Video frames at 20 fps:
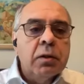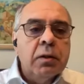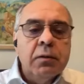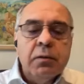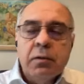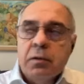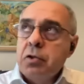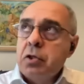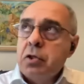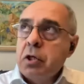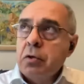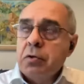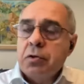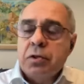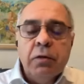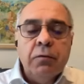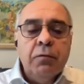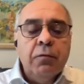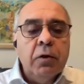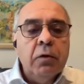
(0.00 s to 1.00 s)
in the
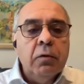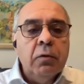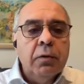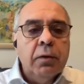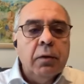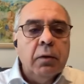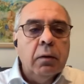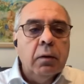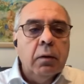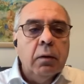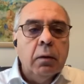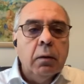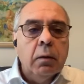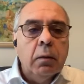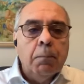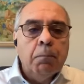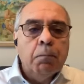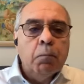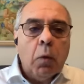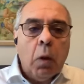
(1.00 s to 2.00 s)
GRC field uh,
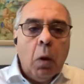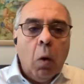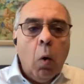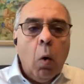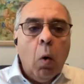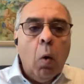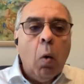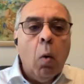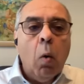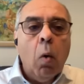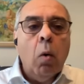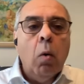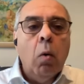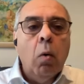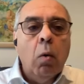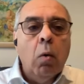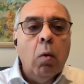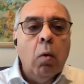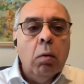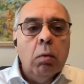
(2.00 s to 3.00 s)

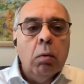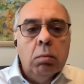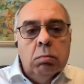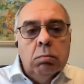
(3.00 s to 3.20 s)
or